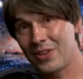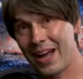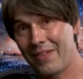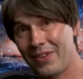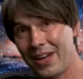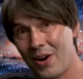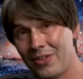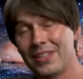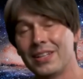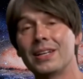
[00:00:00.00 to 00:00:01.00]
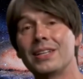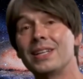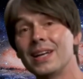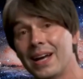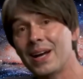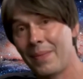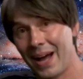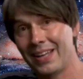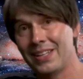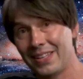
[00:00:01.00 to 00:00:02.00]
on every continent
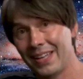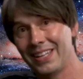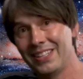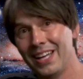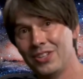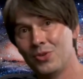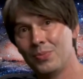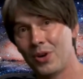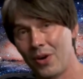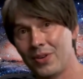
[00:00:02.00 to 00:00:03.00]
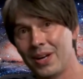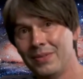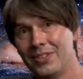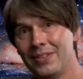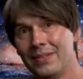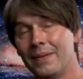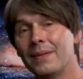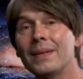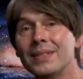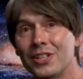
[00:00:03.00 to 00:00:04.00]
abandoned their scheduled programs.
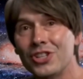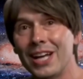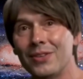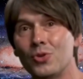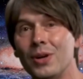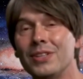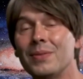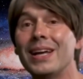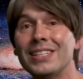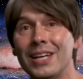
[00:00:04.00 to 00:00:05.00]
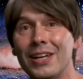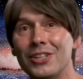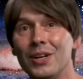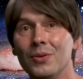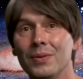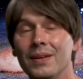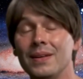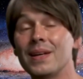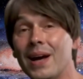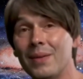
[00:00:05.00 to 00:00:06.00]
The James Webb Space Telescope,
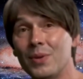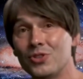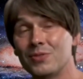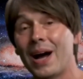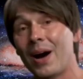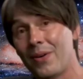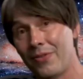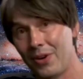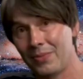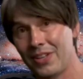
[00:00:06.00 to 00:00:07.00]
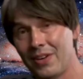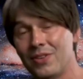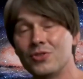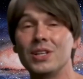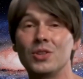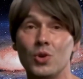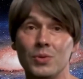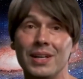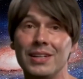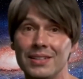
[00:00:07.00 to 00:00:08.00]
our most powerful observatory in
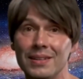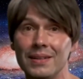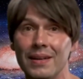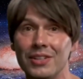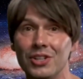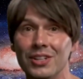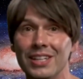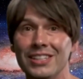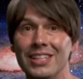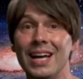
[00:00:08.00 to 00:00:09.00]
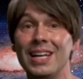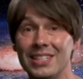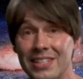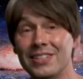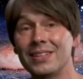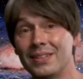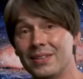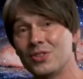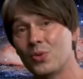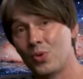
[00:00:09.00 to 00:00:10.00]
orbit, turned its gaze
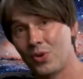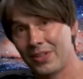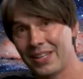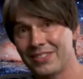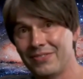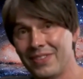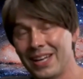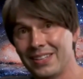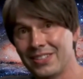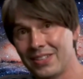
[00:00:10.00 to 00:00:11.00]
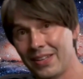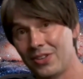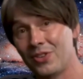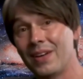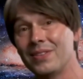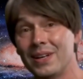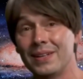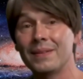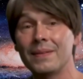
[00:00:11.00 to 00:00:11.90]
toward this faint traveller.